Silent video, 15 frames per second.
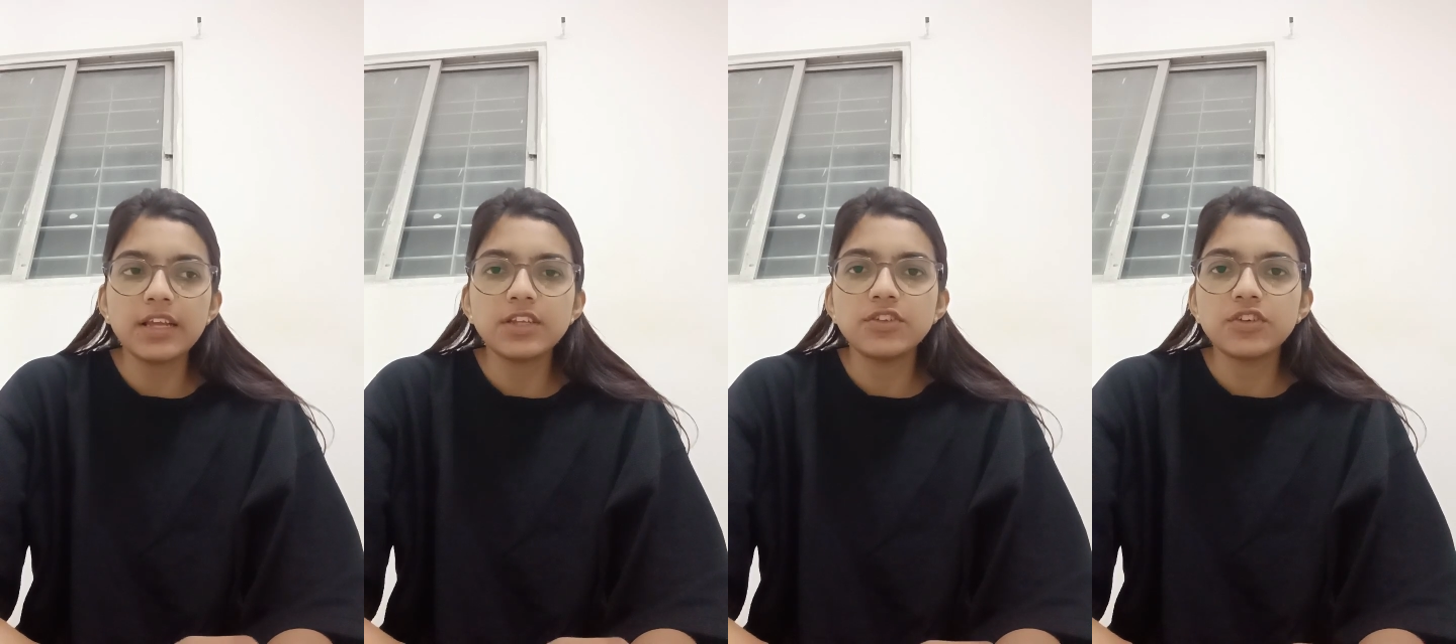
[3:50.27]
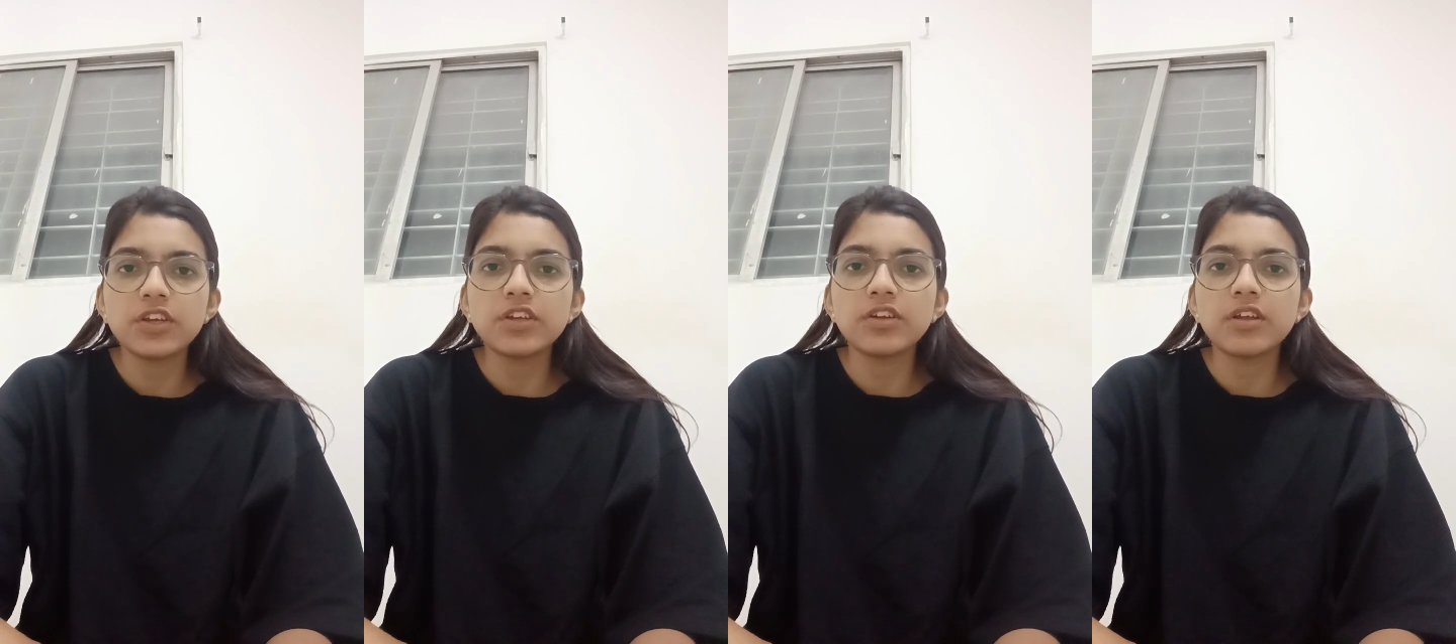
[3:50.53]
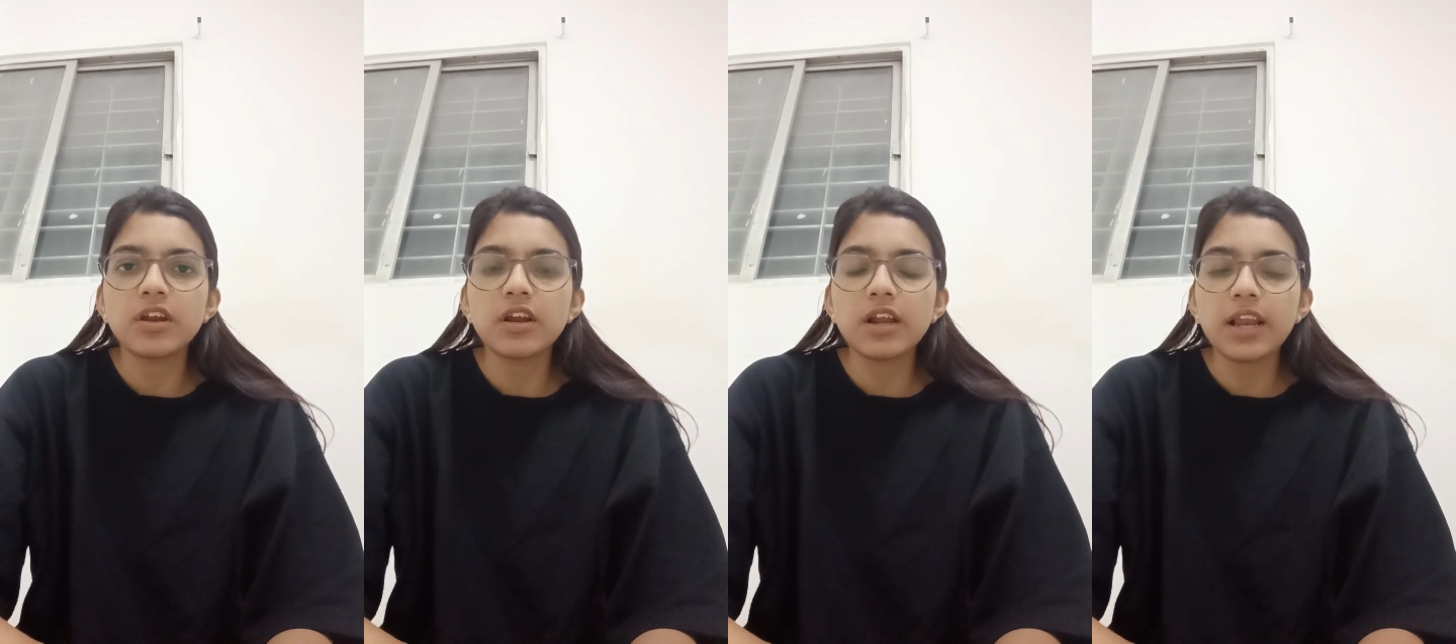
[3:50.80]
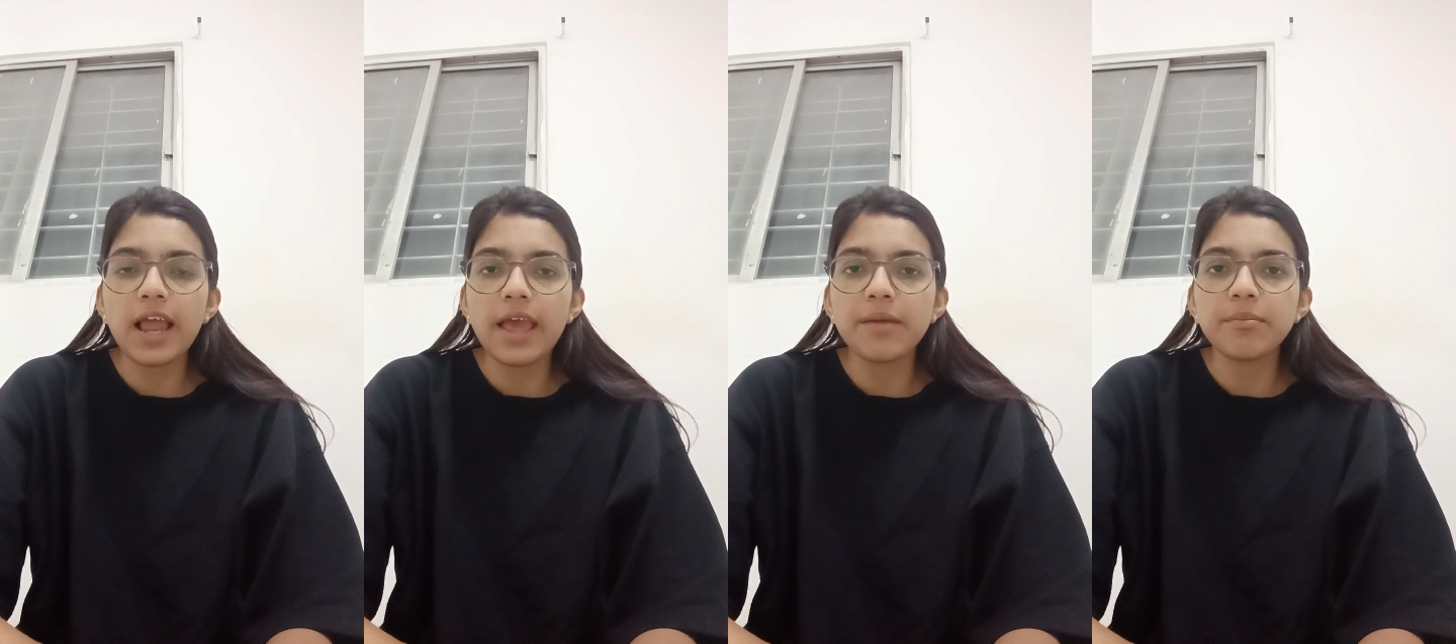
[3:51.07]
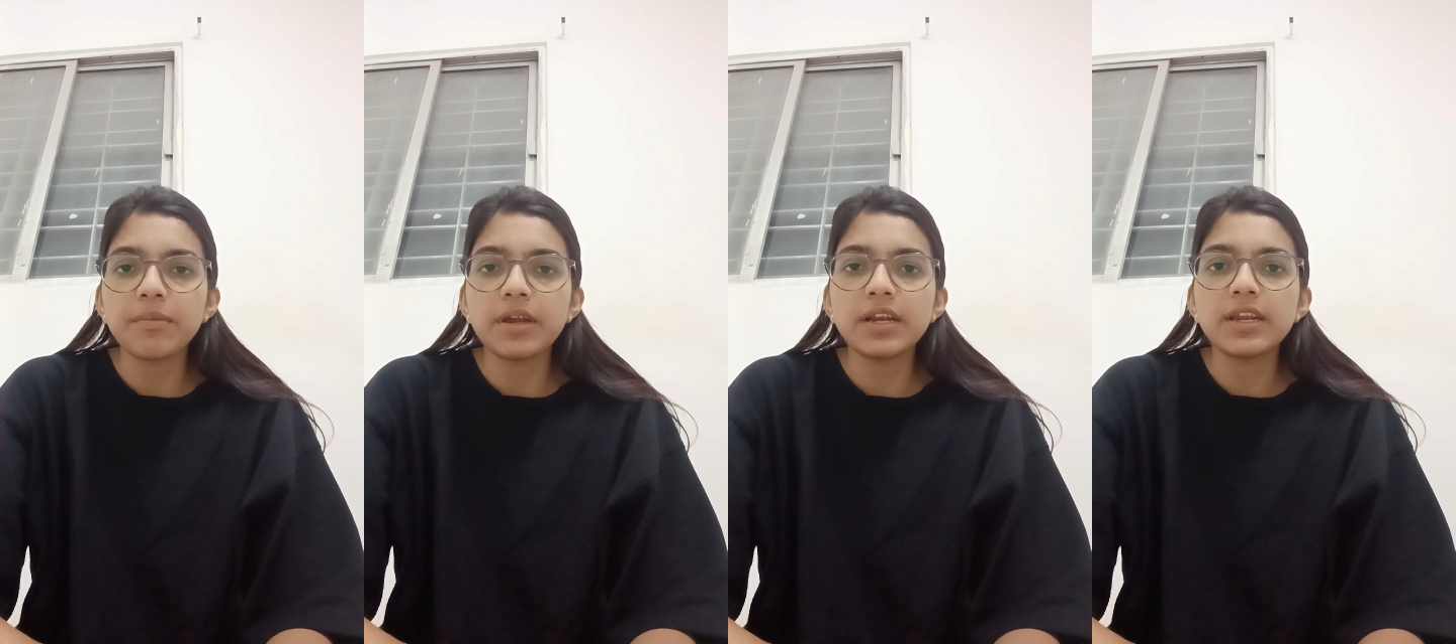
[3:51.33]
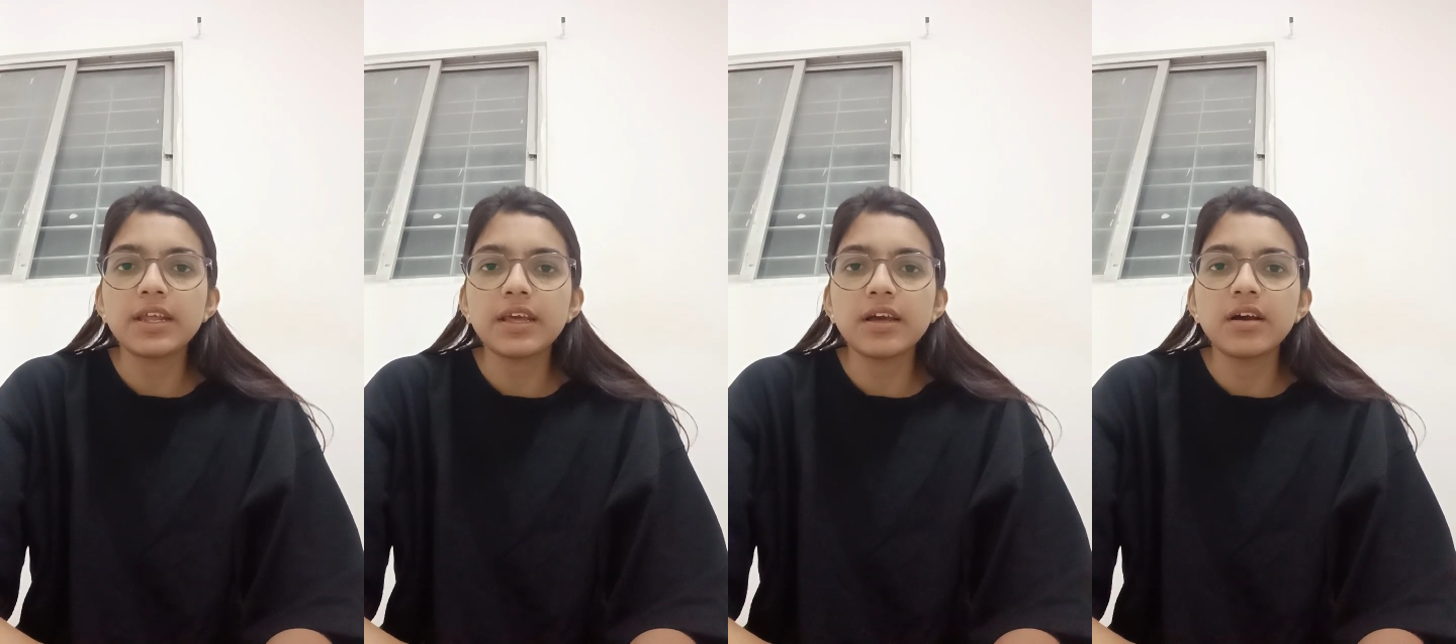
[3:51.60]
gender,
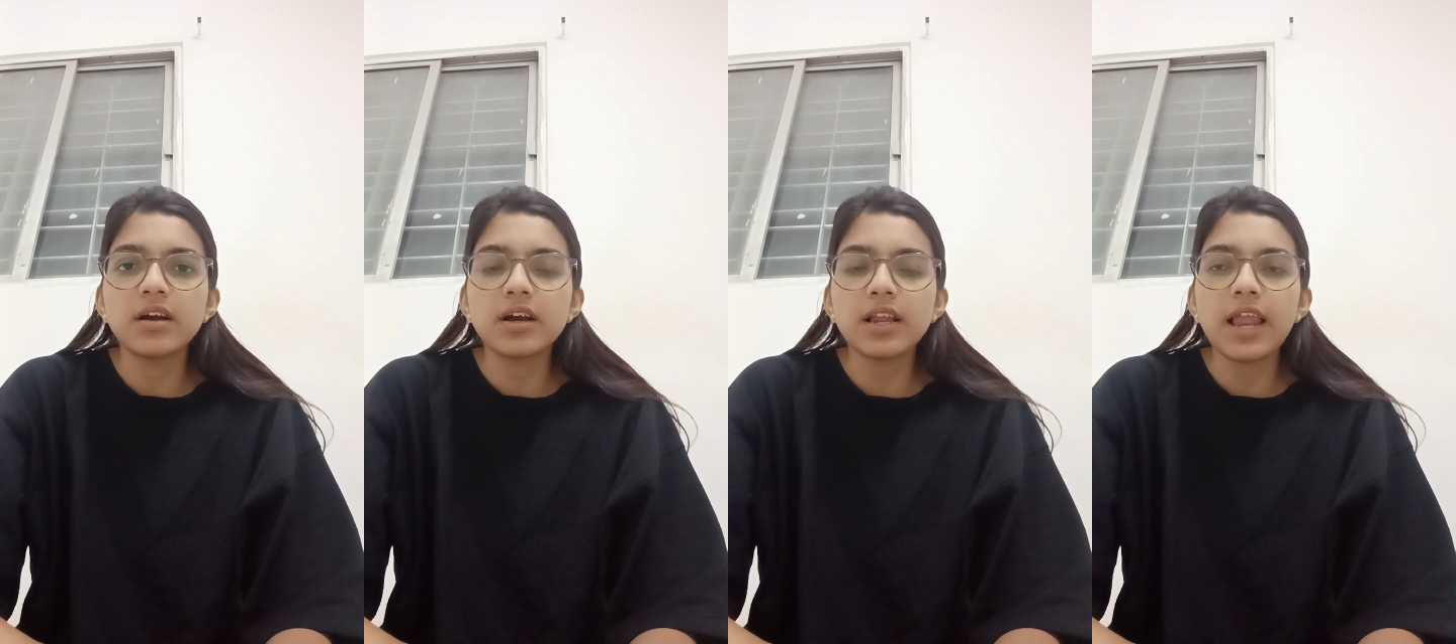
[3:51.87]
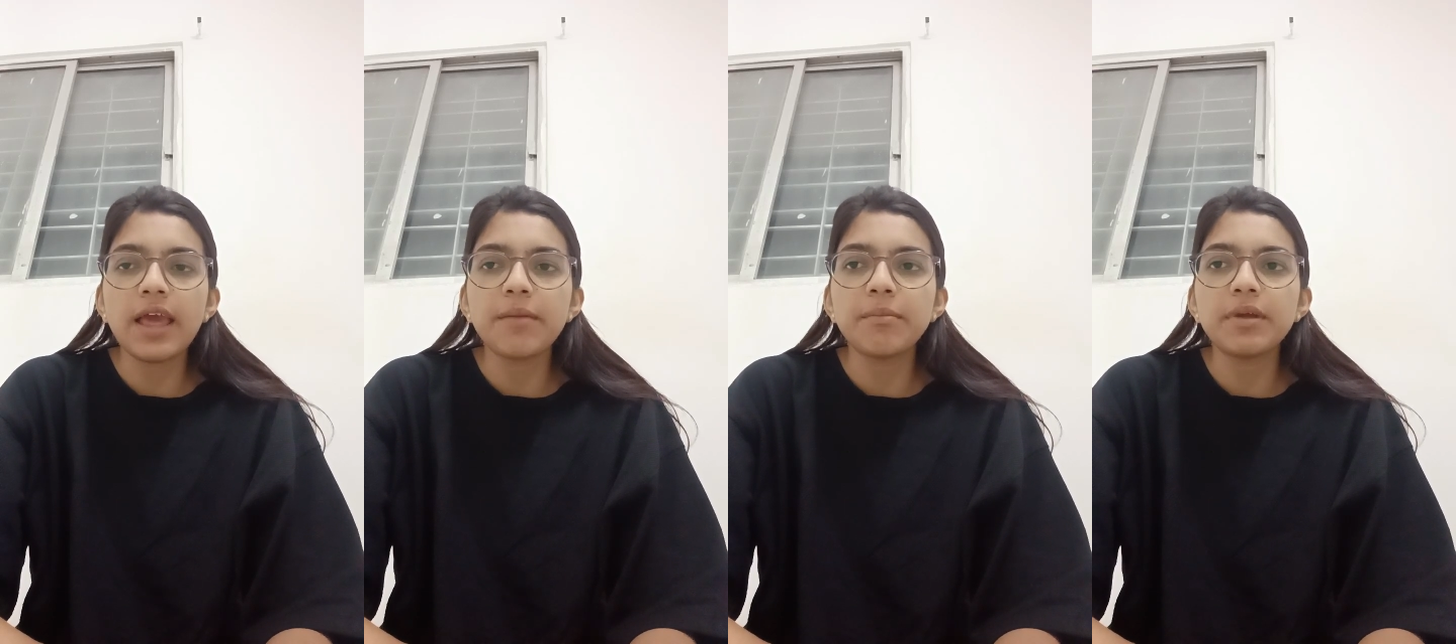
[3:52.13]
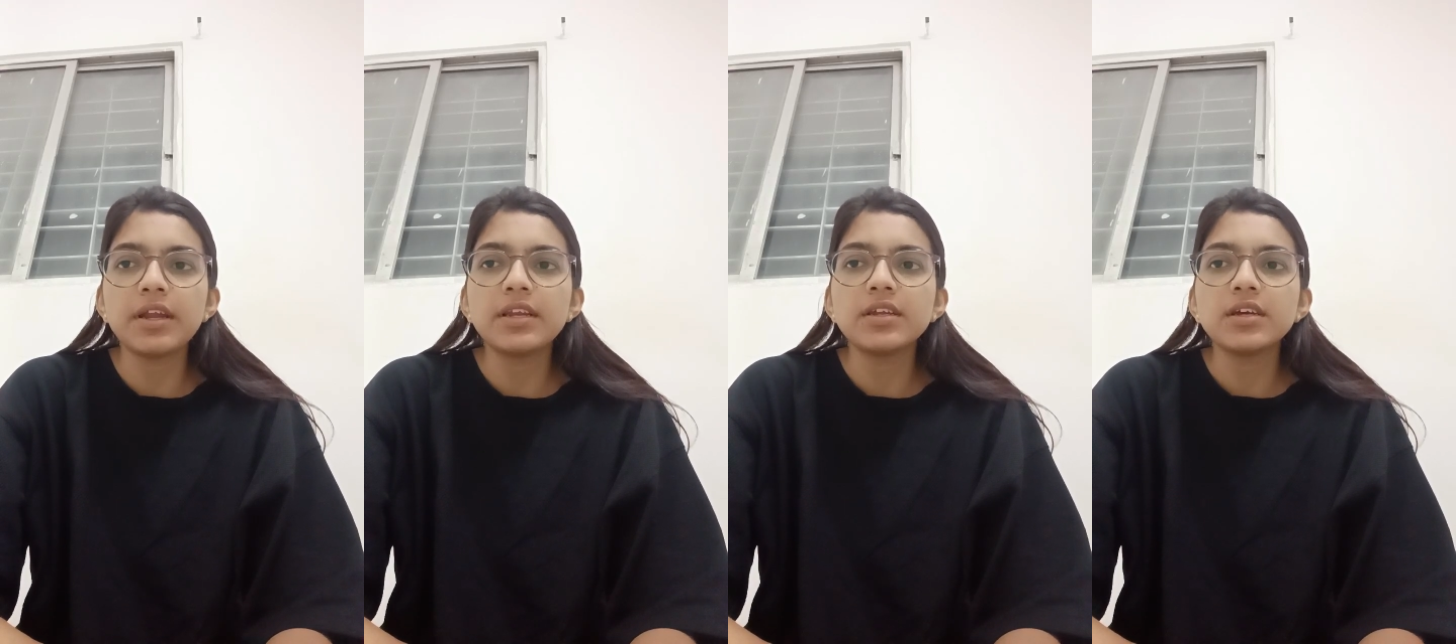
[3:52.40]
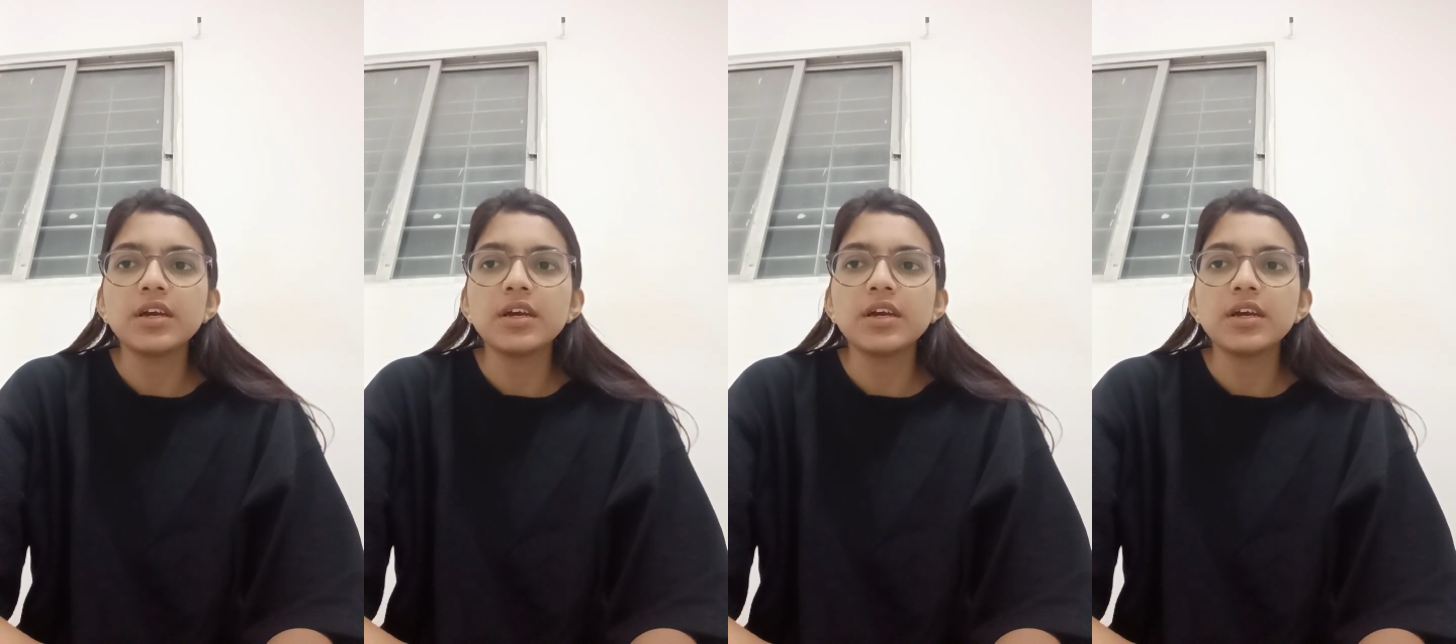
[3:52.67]
climate,